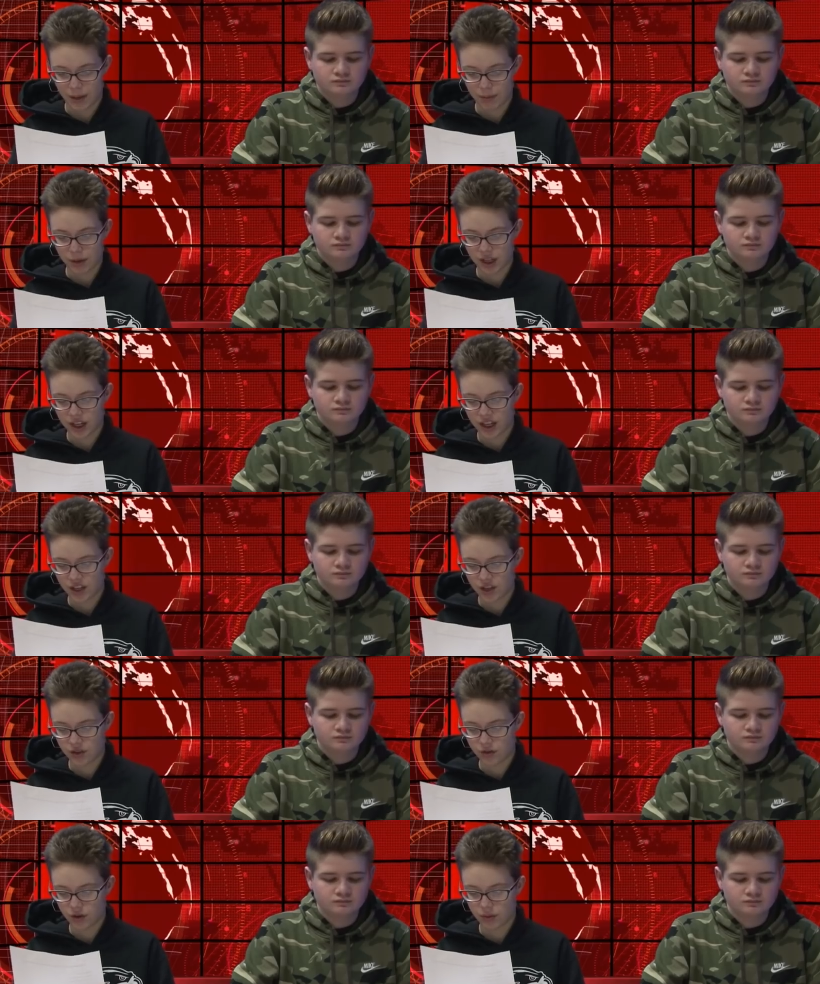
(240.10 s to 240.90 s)

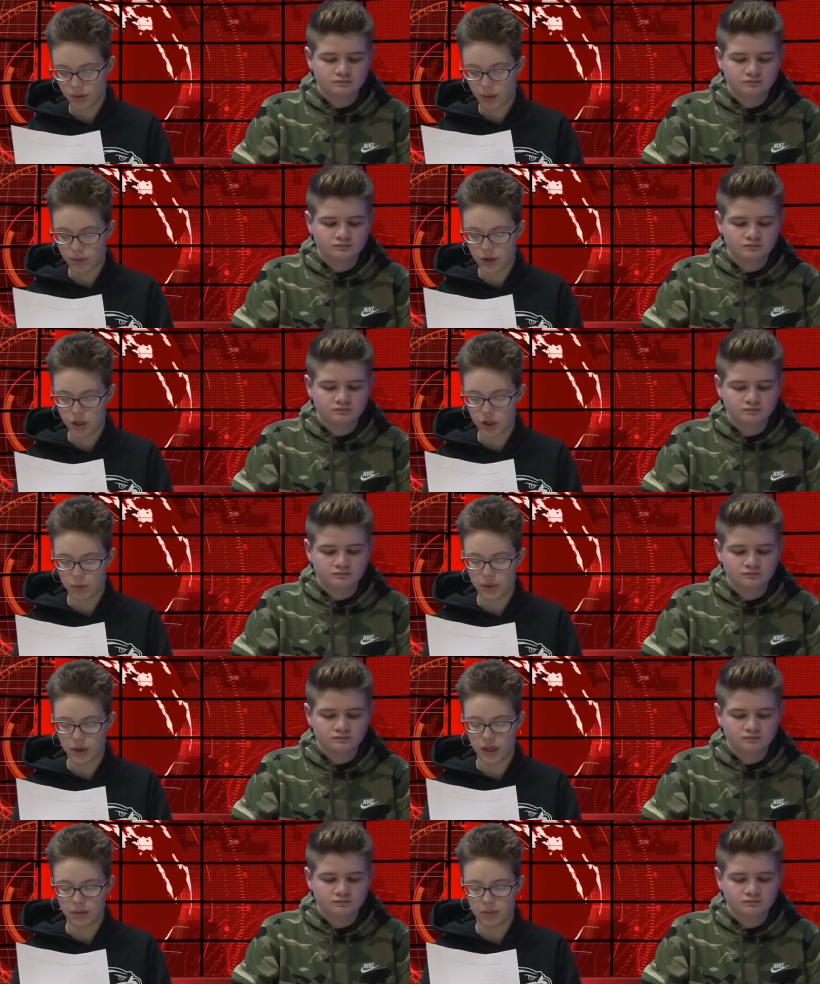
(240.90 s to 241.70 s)
Speaker 1: application for
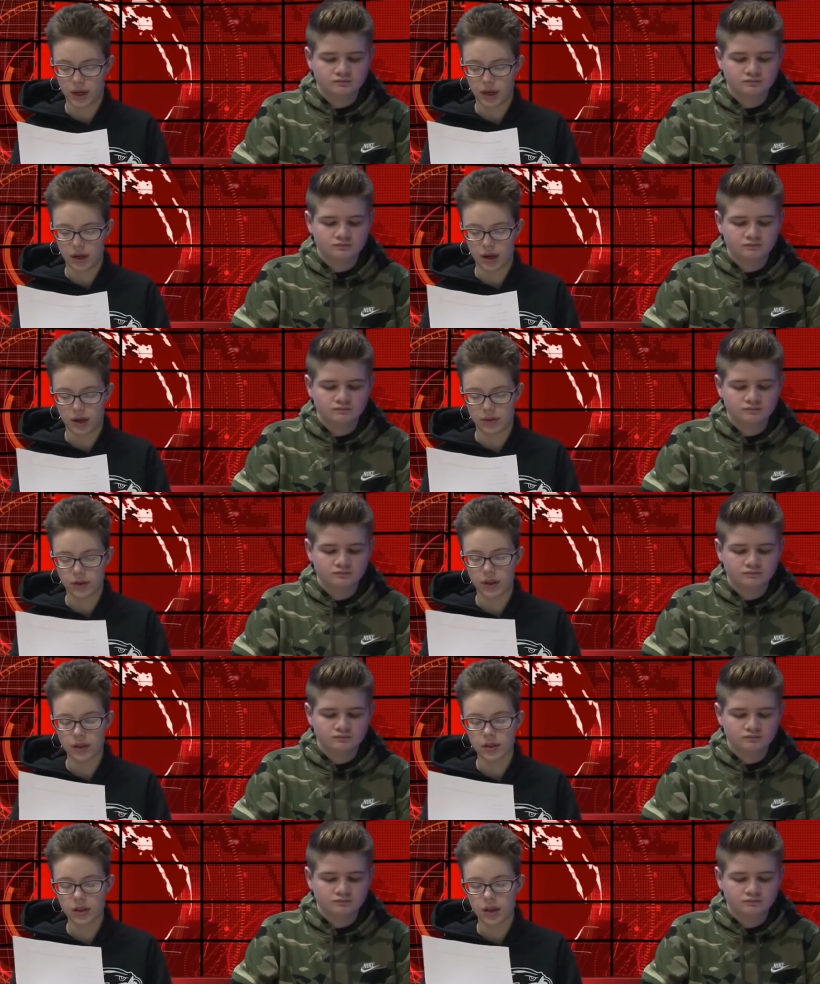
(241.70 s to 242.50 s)
membership in the main
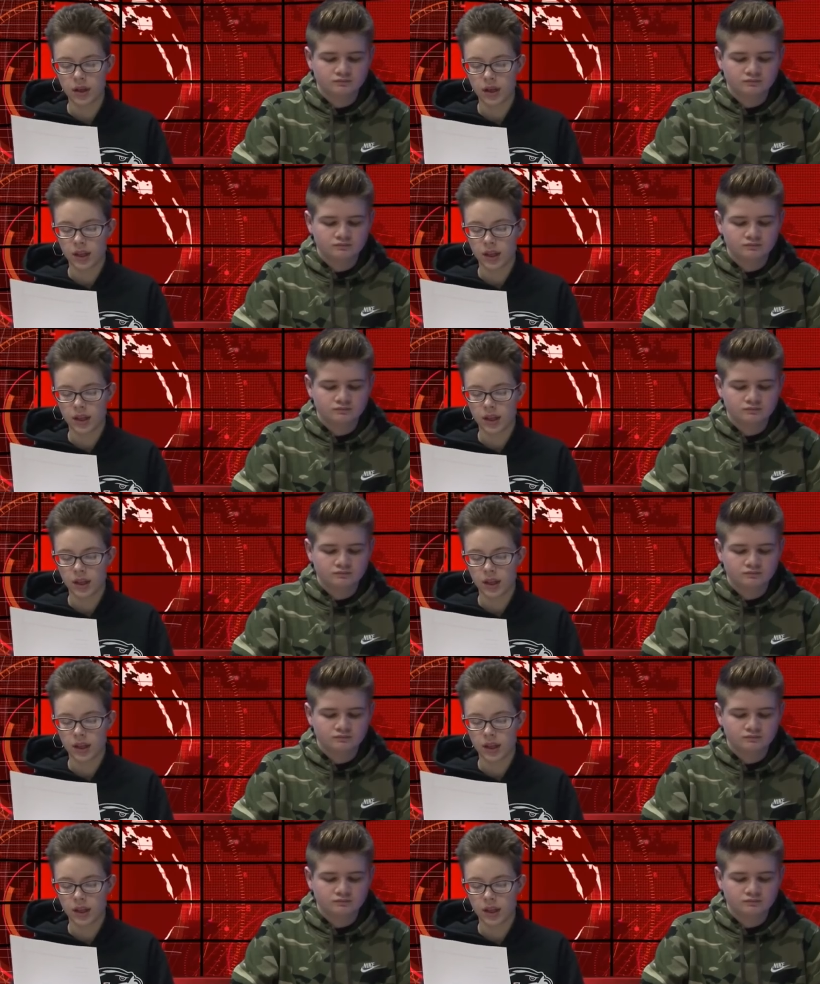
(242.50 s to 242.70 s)
office.